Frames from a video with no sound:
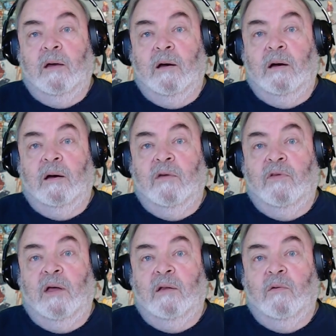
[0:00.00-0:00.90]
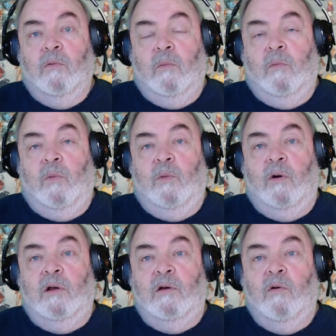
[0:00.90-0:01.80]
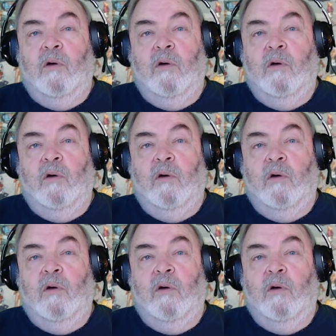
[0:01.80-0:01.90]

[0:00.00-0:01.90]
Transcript: that we want to know,